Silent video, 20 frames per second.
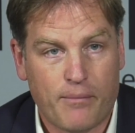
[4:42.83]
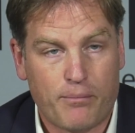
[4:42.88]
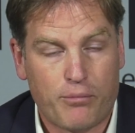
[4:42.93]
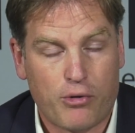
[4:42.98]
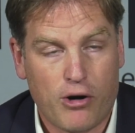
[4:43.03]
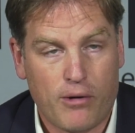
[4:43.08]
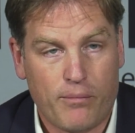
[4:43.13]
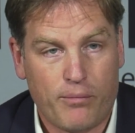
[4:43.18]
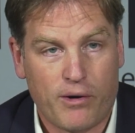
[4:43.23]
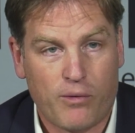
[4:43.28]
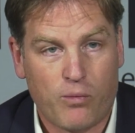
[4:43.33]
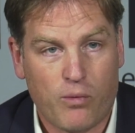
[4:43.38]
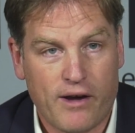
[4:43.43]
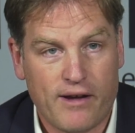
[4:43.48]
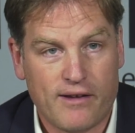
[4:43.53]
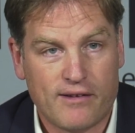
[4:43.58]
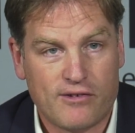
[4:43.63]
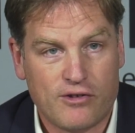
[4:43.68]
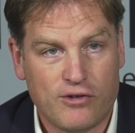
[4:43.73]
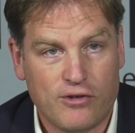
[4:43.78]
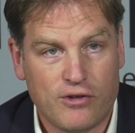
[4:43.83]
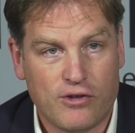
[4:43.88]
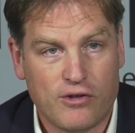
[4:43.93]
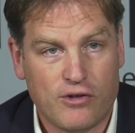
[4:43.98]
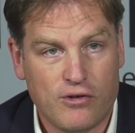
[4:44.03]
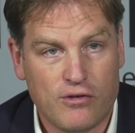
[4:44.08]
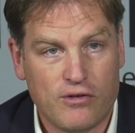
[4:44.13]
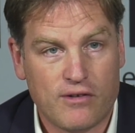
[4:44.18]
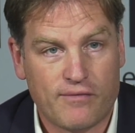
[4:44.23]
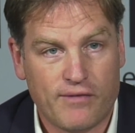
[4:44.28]
appropriate way to
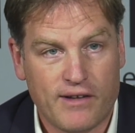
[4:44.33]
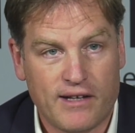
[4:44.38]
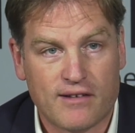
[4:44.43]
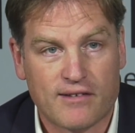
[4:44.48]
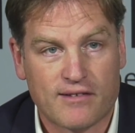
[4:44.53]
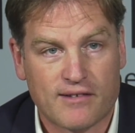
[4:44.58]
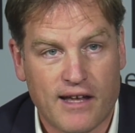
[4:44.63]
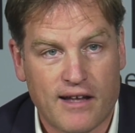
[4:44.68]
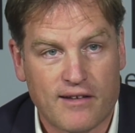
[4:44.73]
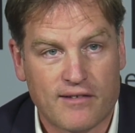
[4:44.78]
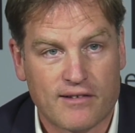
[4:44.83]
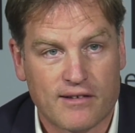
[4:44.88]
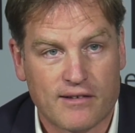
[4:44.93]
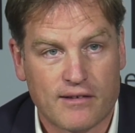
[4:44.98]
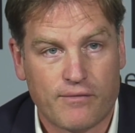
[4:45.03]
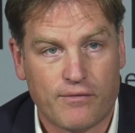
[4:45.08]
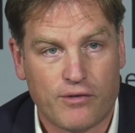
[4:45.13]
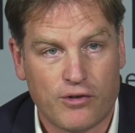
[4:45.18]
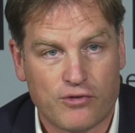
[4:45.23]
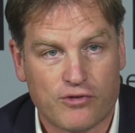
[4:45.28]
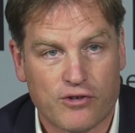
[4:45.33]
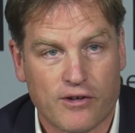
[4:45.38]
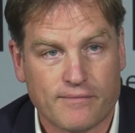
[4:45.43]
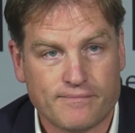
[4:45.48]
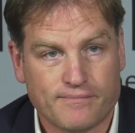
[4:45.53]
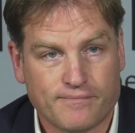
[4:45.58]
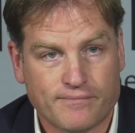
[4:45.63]
use venous stents in the future.